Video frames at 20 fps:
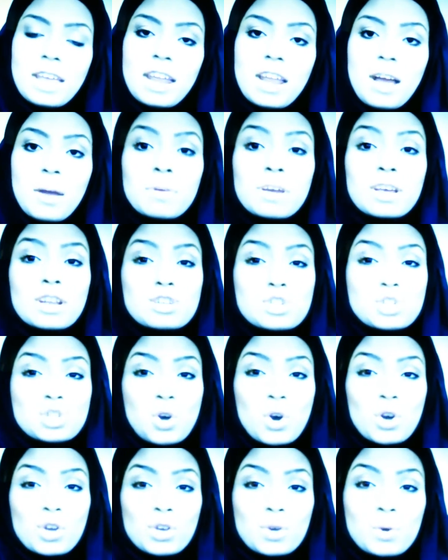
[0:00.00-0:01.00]
and then I'm going to
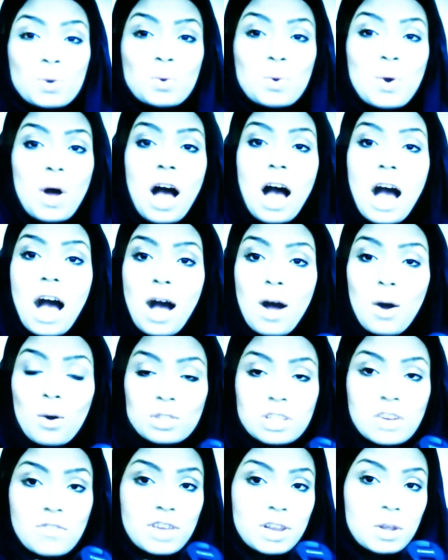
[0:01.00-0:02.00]
show you
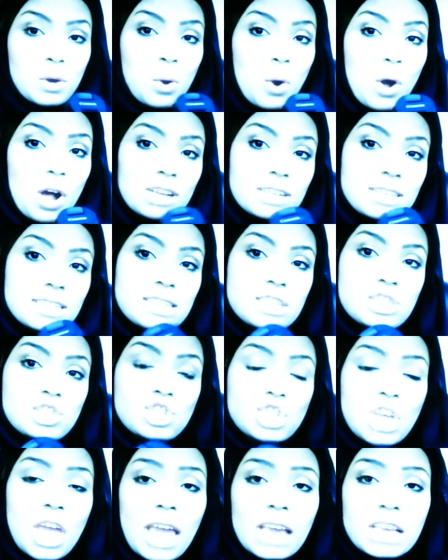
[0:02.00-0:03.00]
how the video quality
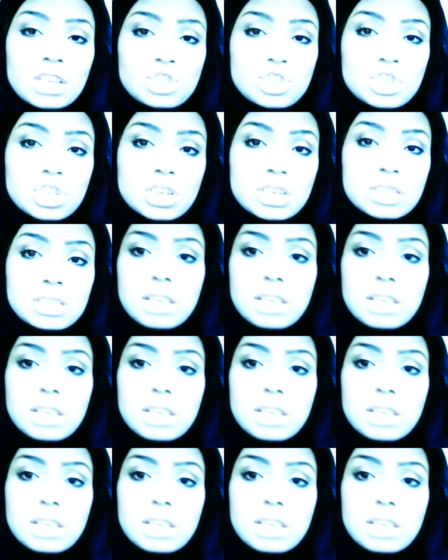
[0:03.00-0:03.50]
changes.